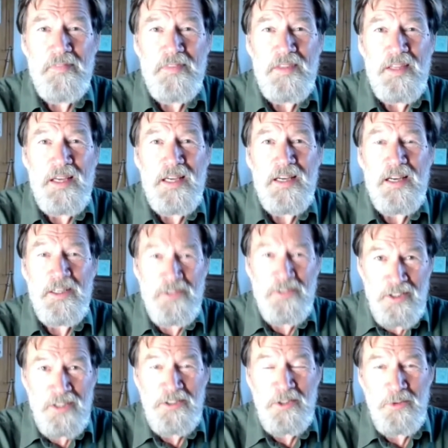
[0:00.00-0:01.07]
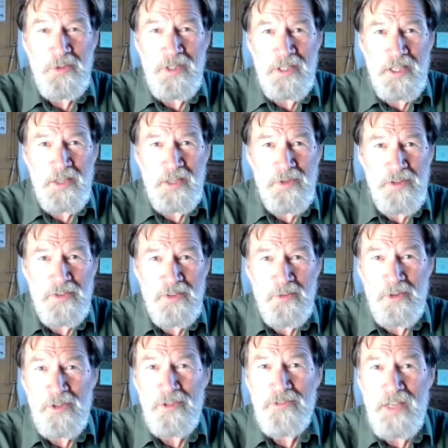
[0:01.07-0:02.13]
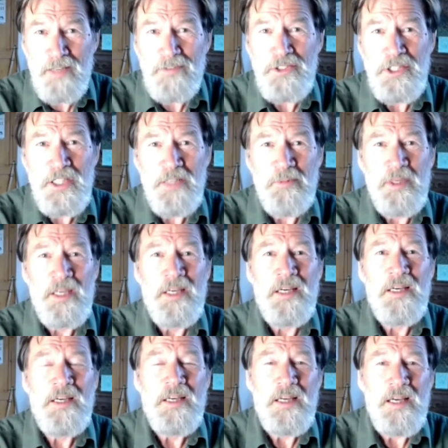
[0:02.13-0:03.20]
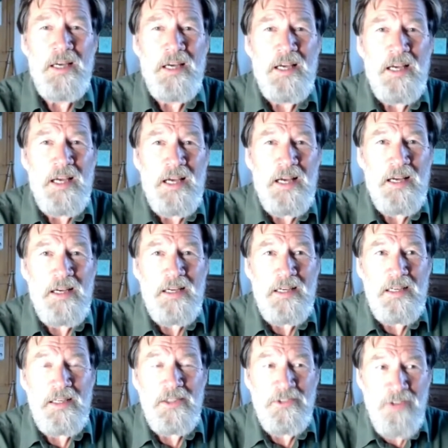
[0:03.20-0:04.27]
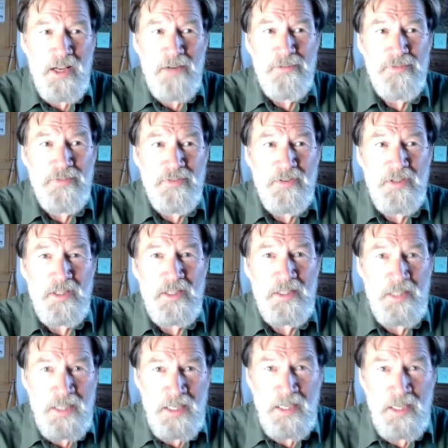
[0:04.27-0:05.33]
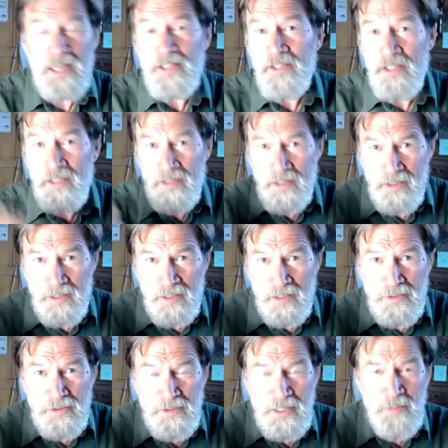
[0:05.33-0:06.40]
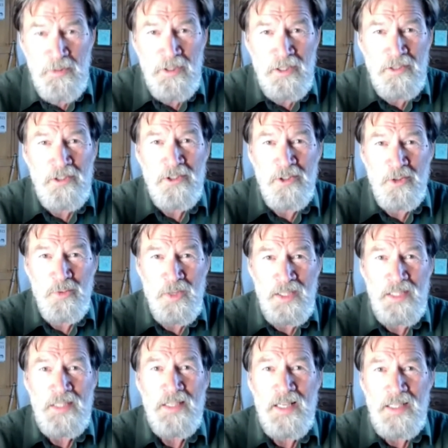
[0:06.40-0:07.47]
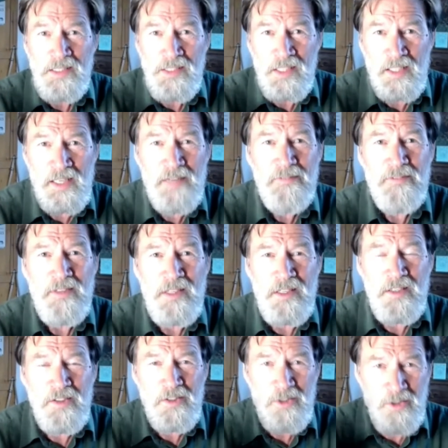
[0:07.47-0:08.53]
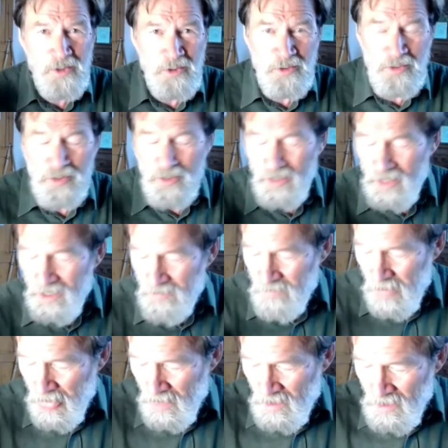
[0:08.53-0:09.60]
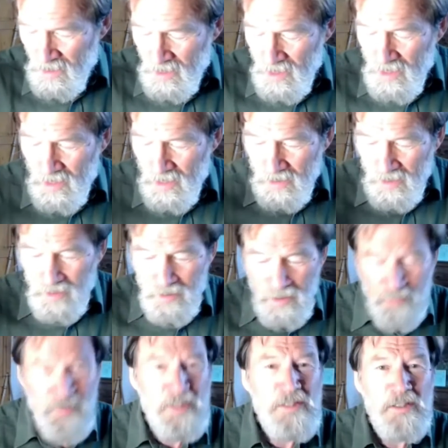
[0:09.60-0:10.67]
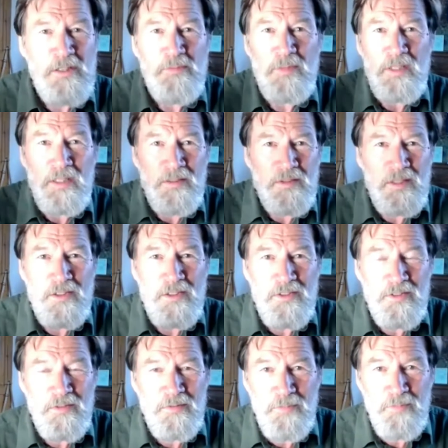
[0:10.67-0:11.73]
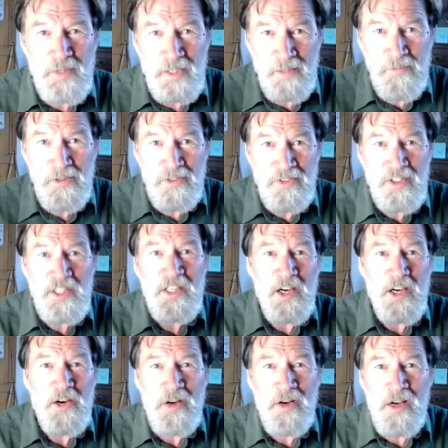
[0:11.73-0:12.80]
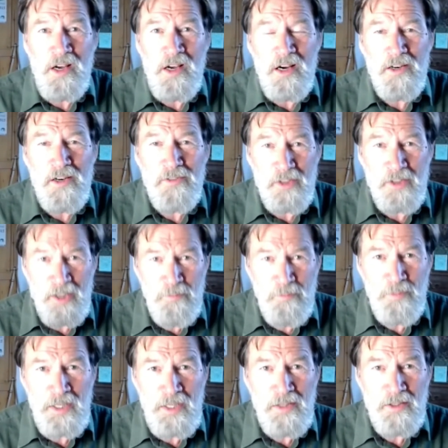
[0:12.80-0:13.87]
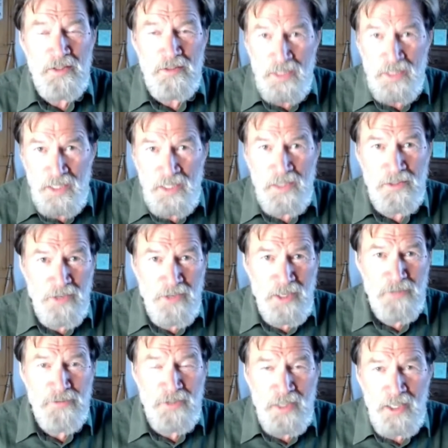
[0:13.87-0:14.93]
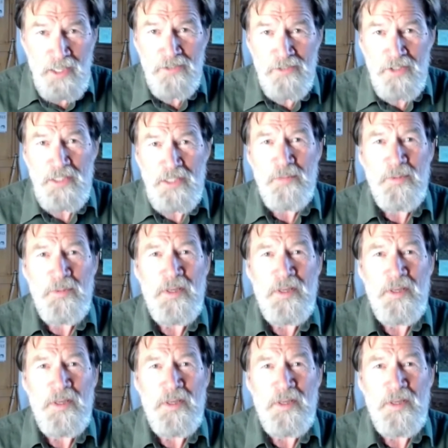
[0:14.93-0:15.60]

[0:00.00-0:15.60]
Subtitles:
I started working with someone called Ralph Shami. And Ralph and I and a chap in London called Walid Al-Sakaf, who's a businessman. He's become the CEO of the company that he and Ralph and I have set up.